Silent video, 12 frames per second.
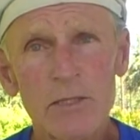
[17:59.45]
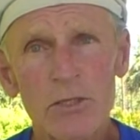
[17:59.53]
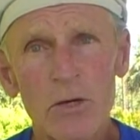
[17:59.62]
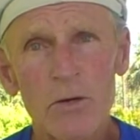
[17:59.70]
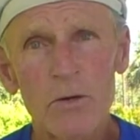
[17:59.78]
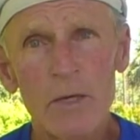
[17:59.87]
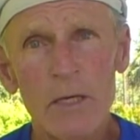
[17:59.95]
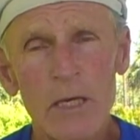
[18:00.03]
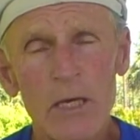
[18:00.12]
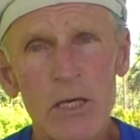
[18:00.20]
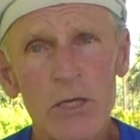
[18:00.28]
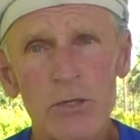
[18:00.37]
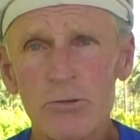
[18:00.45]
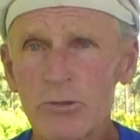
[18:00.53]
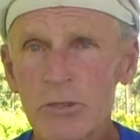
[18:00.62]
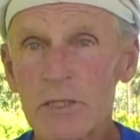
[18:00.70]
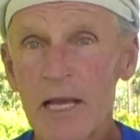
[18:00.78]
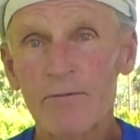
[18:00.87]
So you
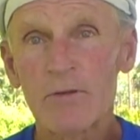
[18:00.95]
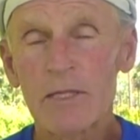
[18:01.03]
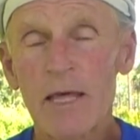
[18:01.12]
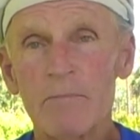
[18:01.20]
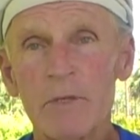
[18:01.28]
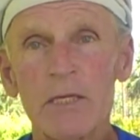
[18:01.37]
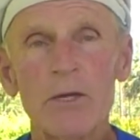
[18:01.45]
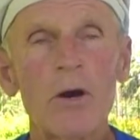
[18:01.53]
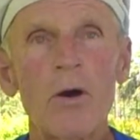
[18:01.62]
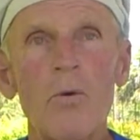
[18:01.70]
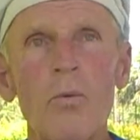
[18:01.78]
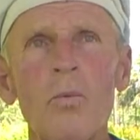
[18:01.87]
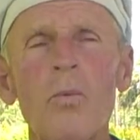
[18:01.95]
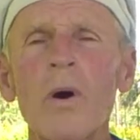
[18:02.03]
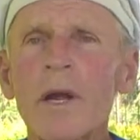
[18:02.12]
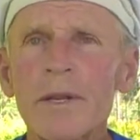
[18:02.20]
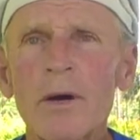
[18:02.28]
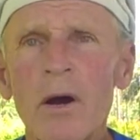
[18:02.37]
just have to let me know,
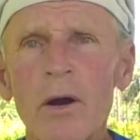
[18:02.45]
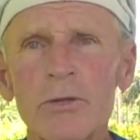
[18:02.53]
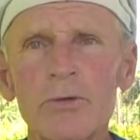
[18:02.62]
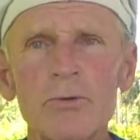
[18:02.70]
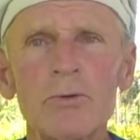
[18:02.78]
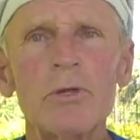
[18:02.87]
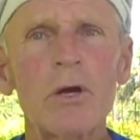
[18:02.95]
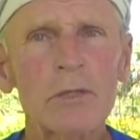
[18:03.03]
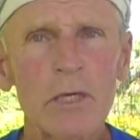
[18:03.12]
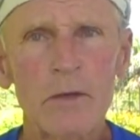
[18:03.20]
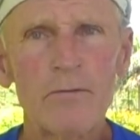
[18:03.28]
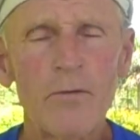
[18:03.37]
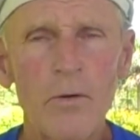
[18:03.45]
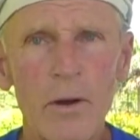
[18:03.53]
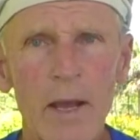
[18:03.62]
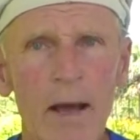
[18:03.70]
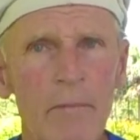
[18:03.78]
what are you looking for? How